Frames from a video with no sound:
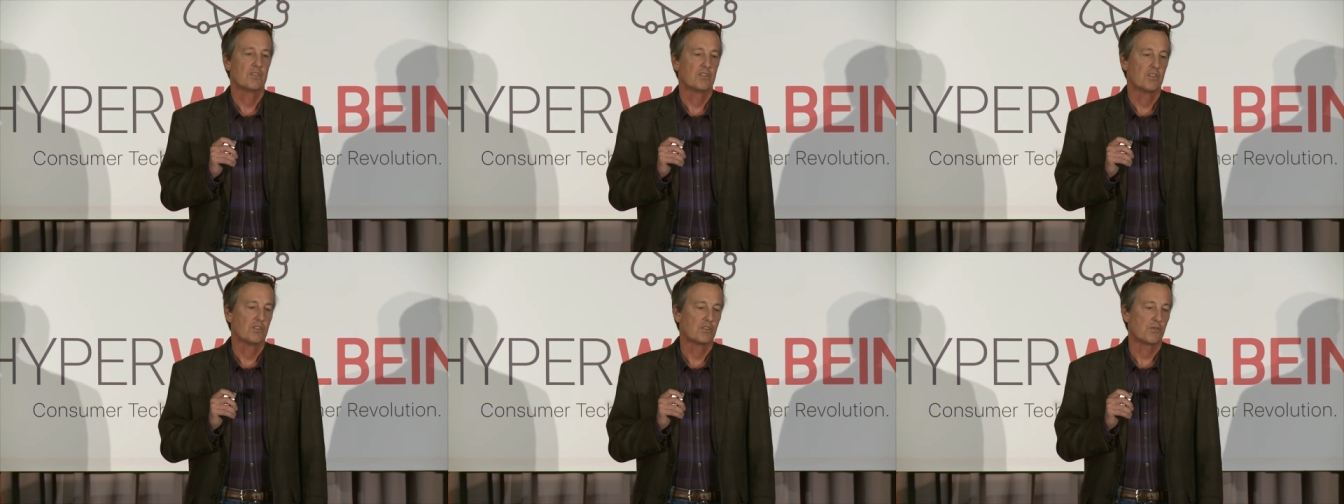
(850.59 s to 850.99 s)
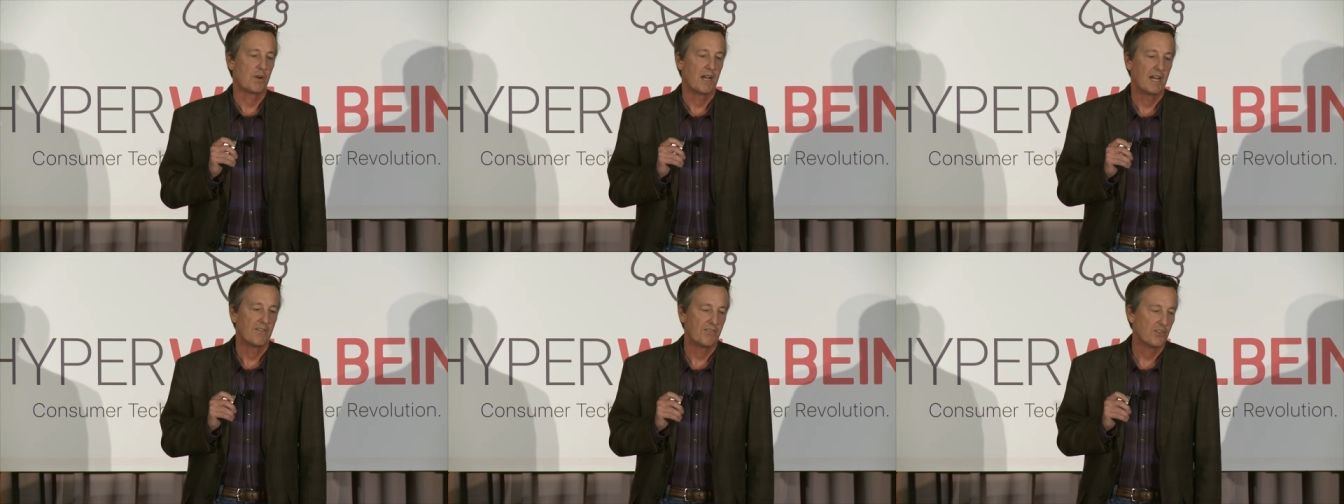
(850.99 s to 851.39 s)
to
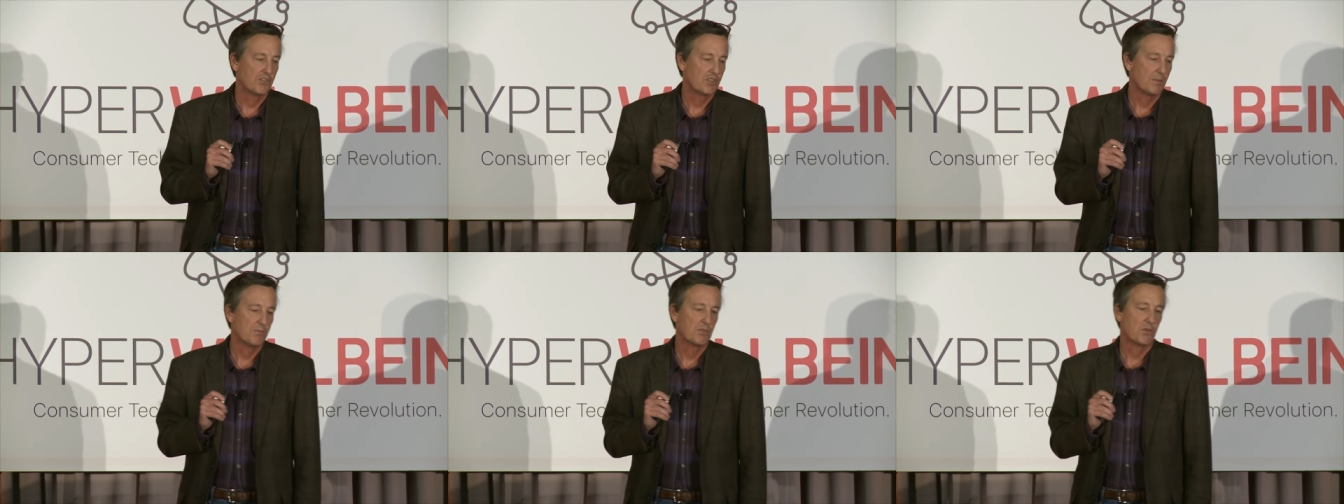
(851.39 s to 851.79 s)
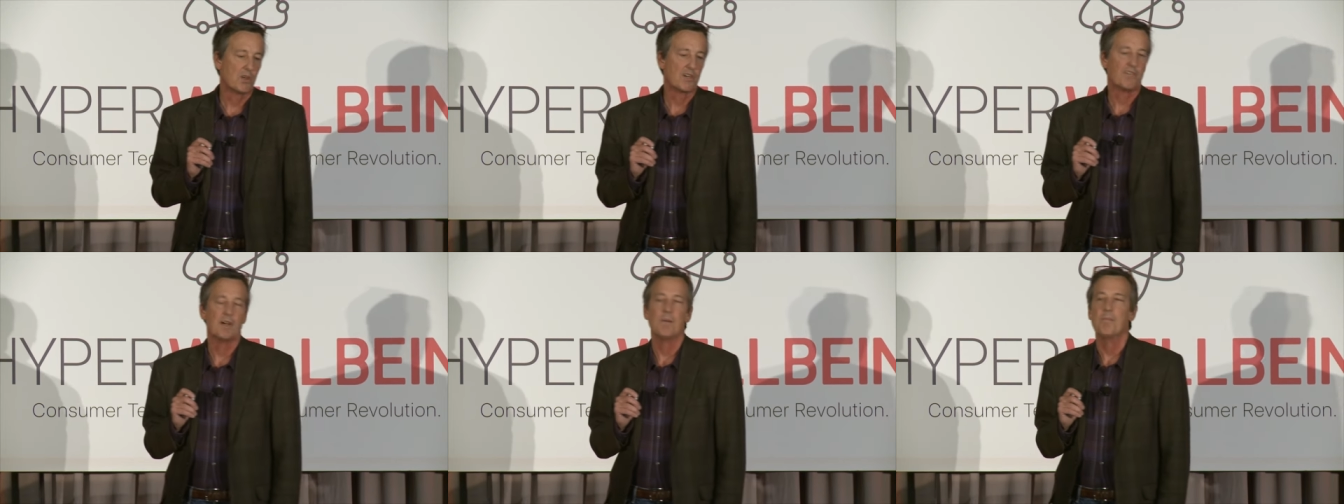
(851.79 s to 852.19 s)
strive for some
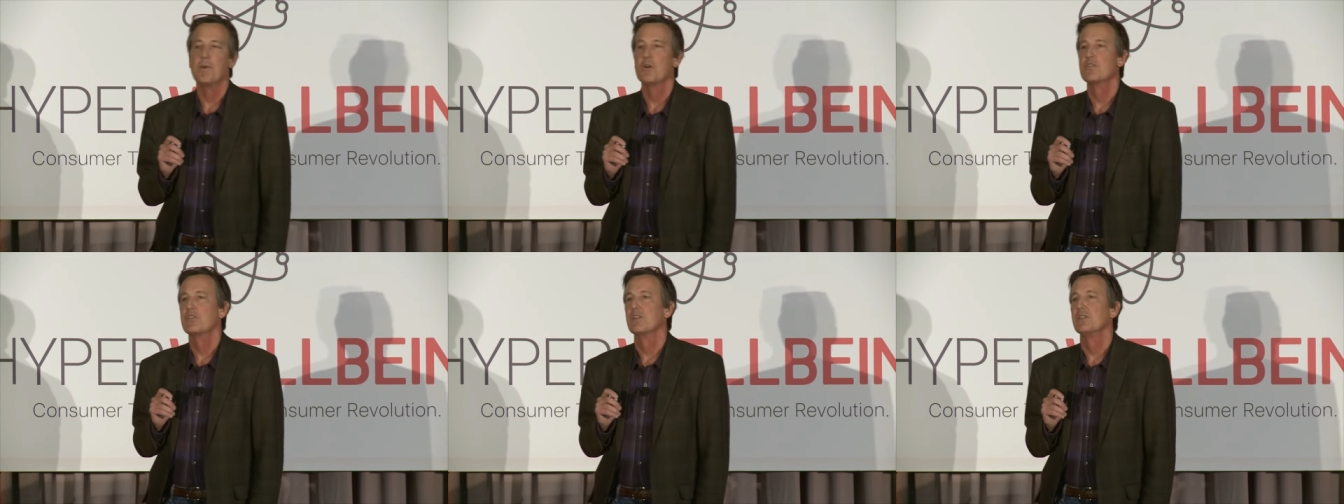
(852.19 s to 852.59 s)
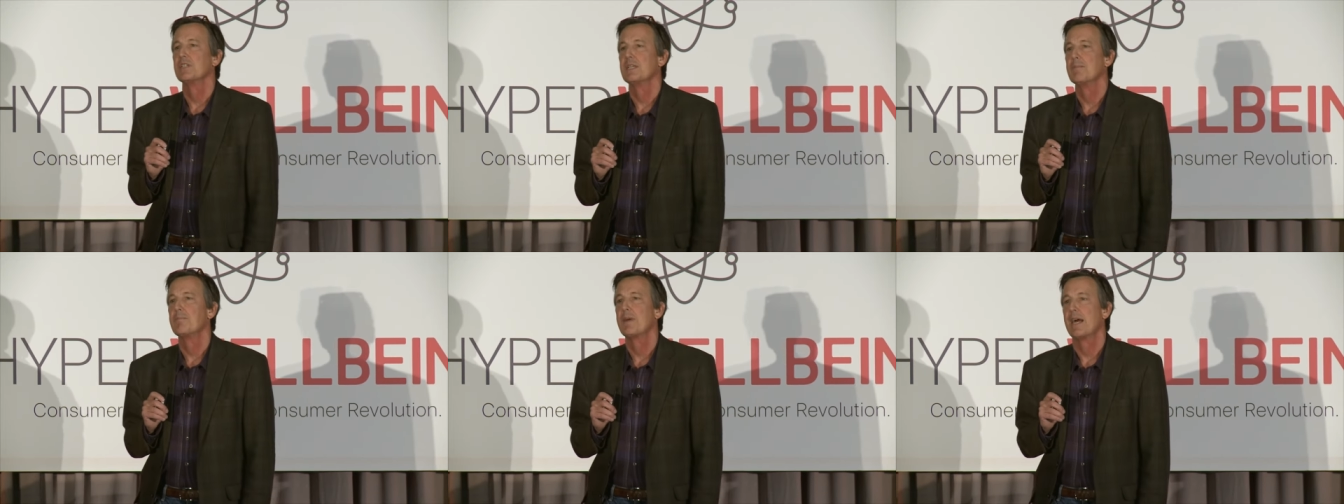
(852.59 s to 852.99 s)
sort of emotional
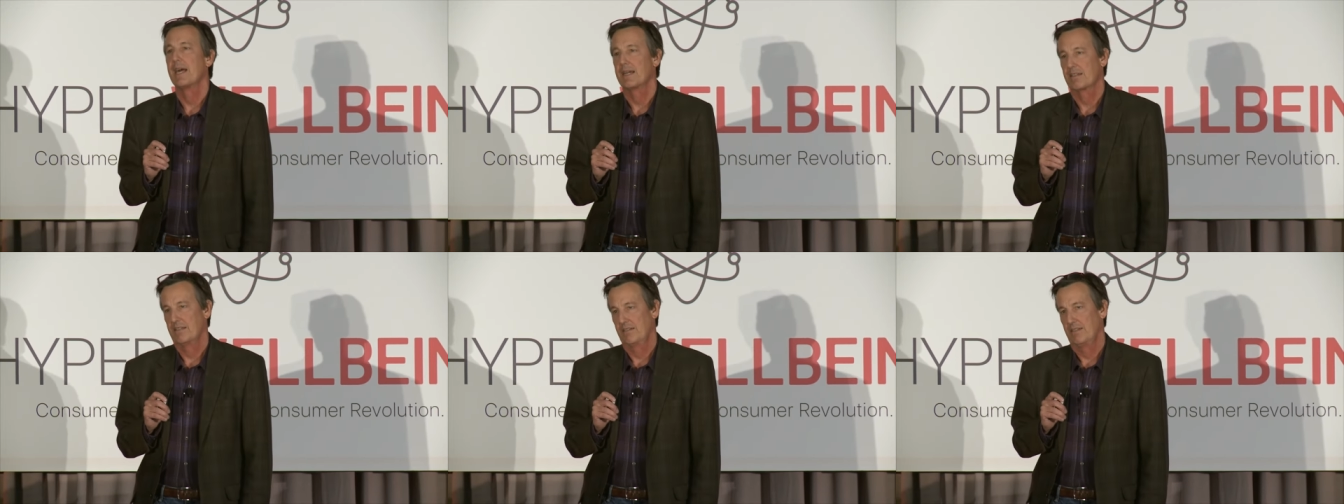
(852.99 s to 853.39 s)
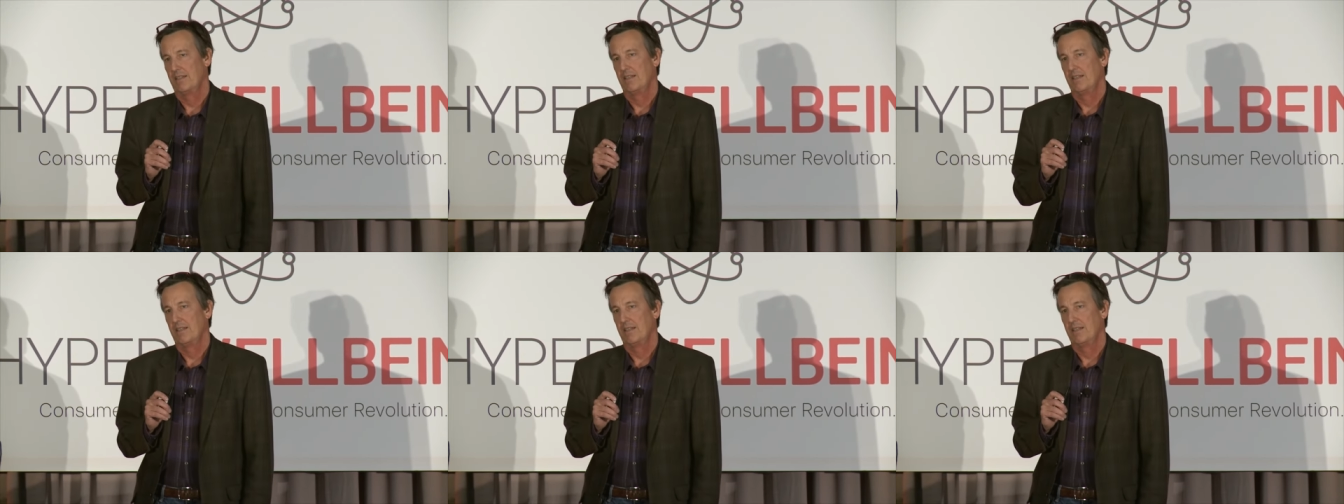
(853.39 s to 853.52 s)
impact